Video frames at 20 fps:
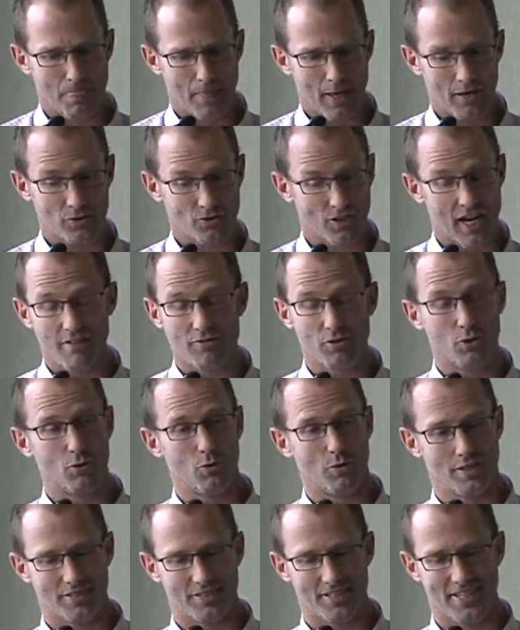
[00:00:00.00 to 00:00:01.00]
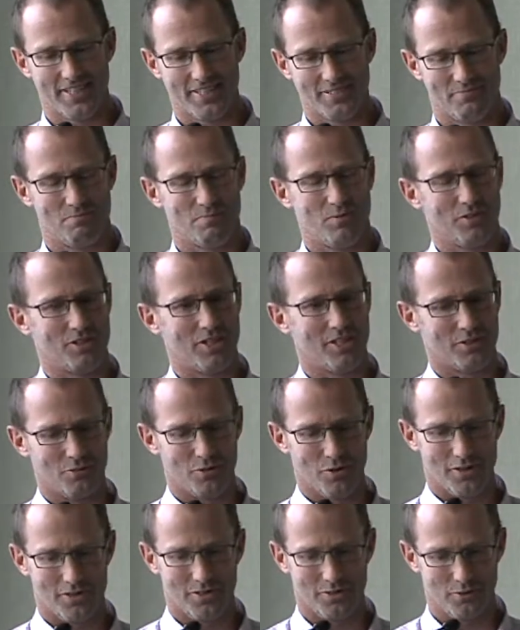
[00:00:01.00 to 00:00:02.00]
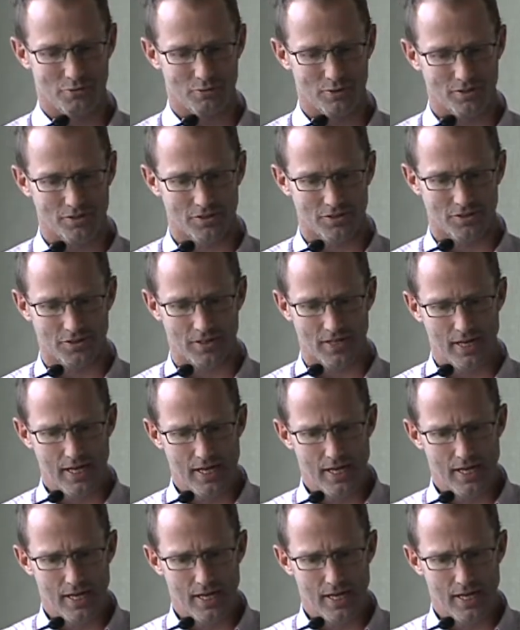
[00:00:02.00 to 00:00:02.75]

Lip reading: Because I haven't always done gender, work and health research.